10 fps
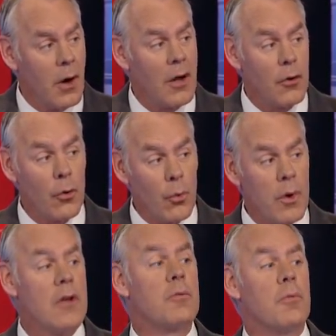under
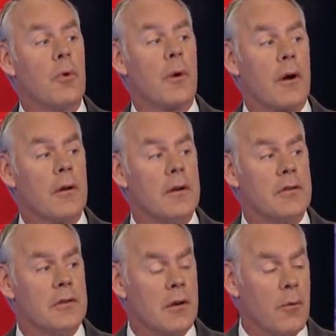reasonable
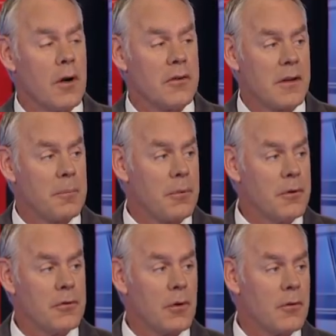regulation than watch it get
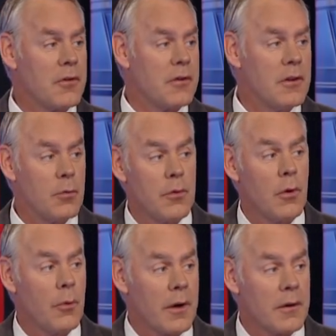produced overseas with
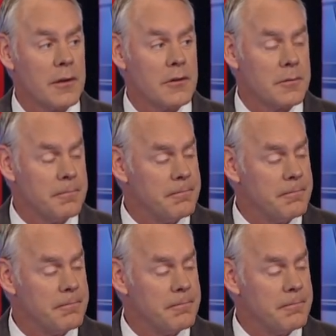no regulation.